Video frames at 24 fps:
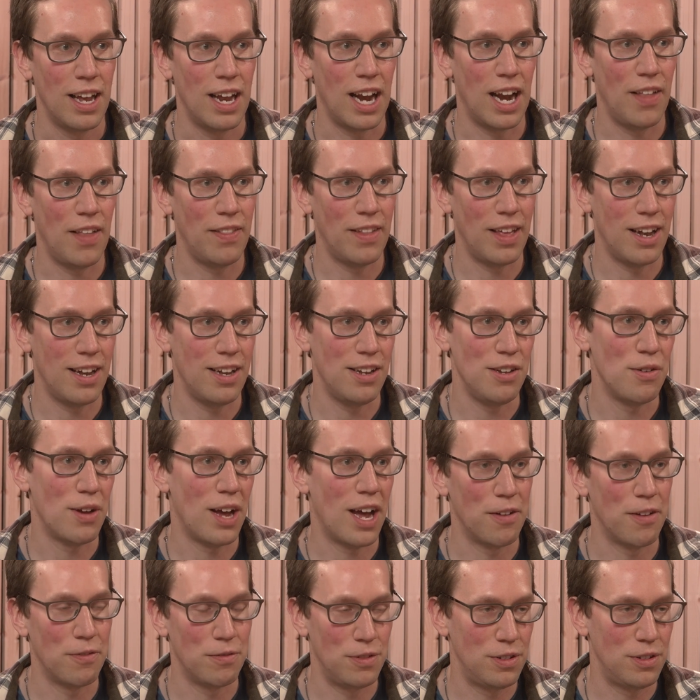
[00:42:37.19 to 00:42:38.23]
And then you
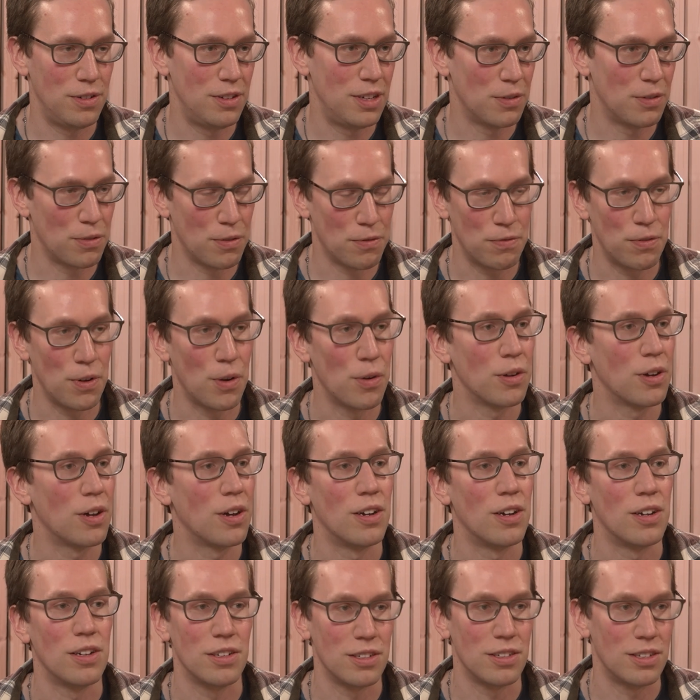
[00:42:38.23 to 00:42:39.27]
have different phone
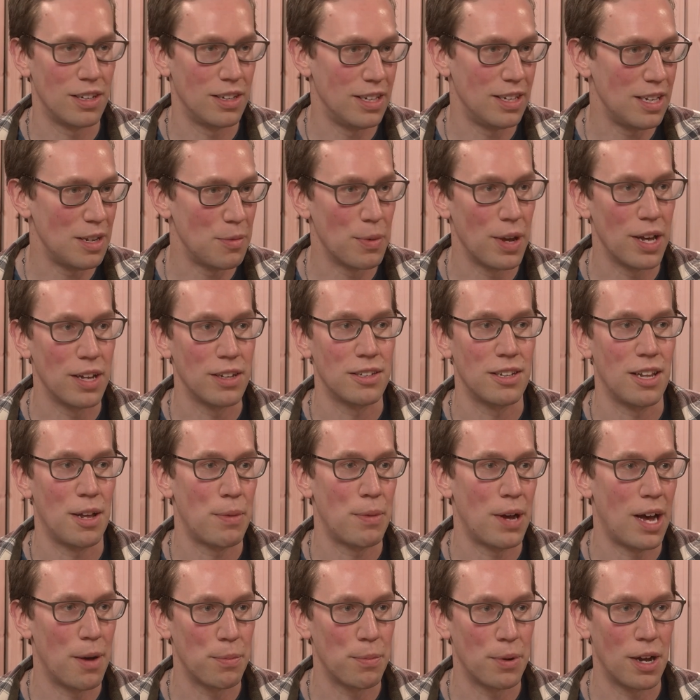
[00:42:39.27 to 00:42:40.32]
calls and emails that
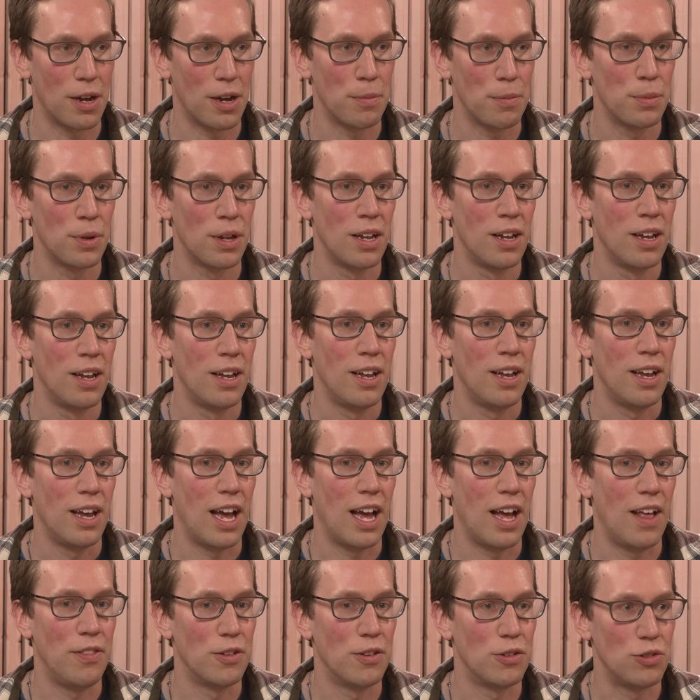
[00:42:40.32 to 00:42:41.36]
pop up
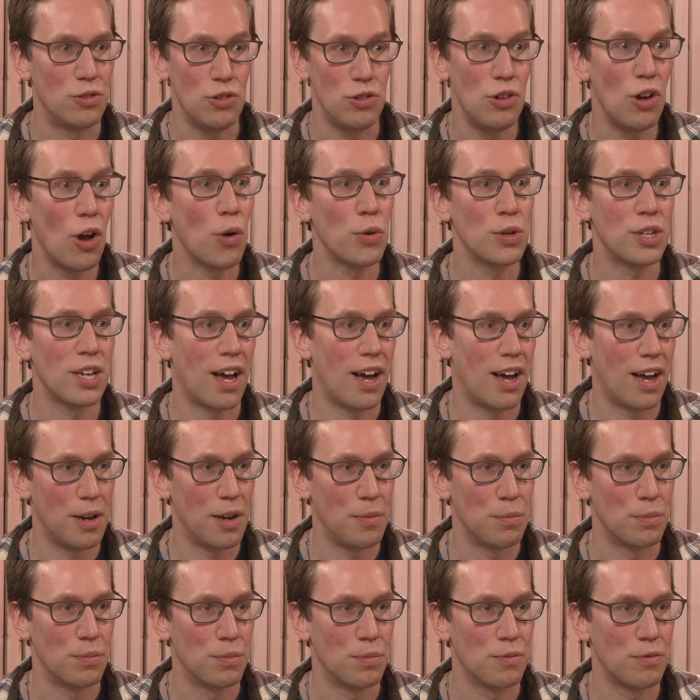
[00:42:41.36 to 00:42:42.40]
and there's no
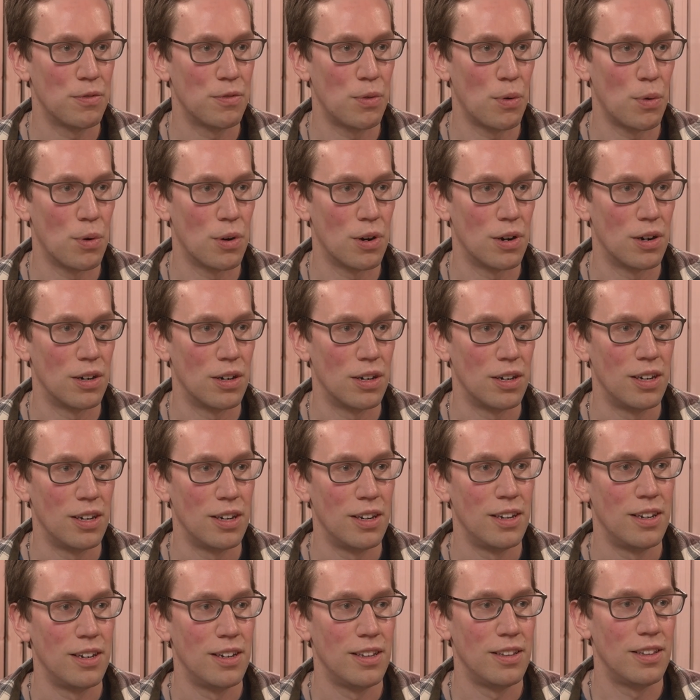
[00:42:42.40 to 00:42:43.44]
time for
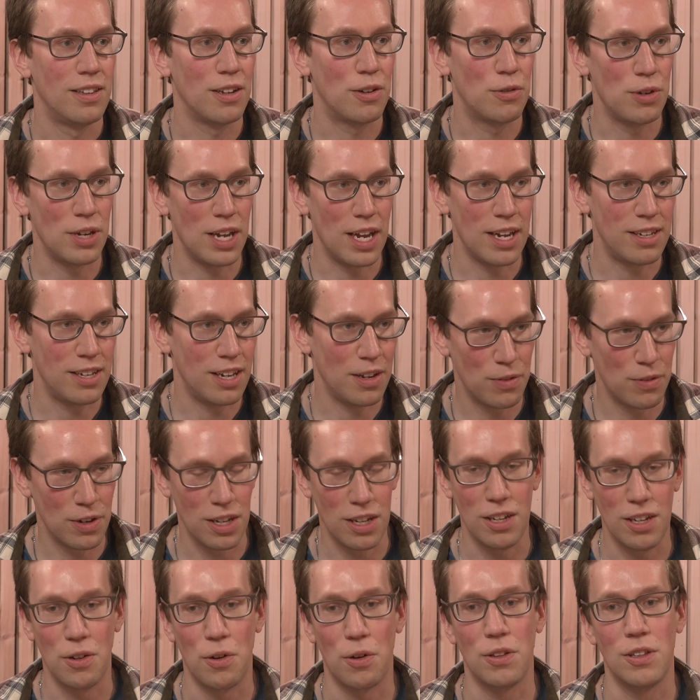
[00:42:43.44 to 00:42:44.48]
the
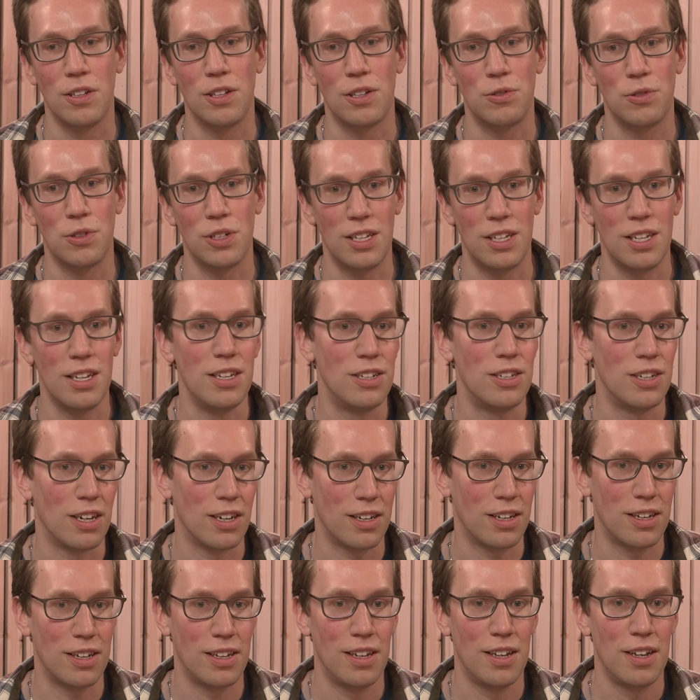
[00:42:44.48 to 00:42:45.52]
creativity or the
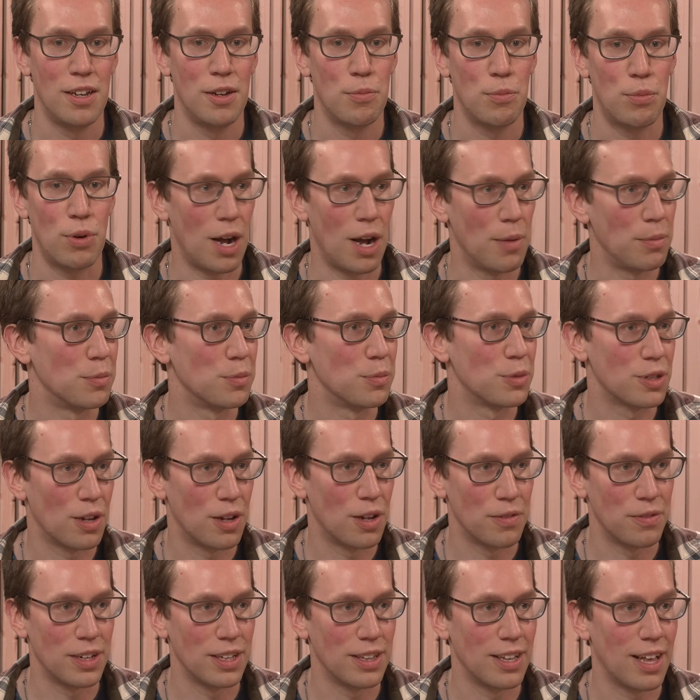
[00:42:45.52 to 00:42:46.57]
strategic problem
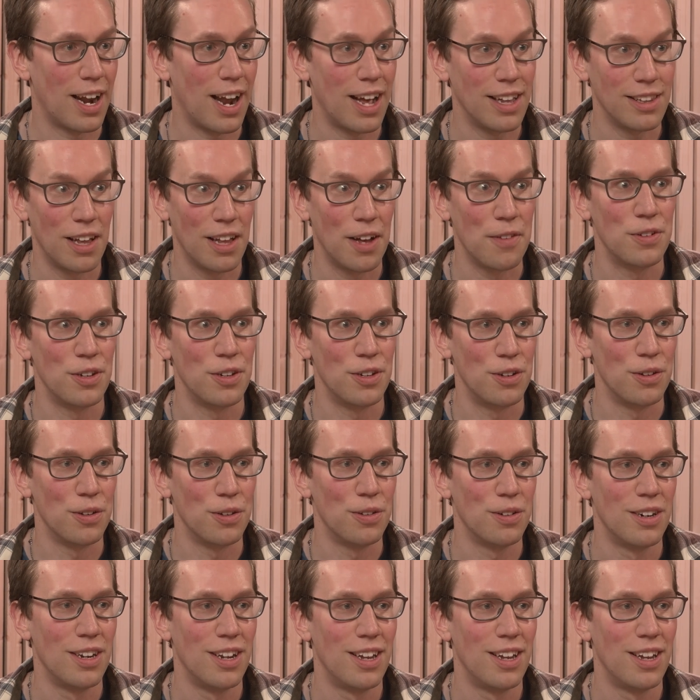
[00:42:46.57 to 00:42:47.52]
solving that I love to do.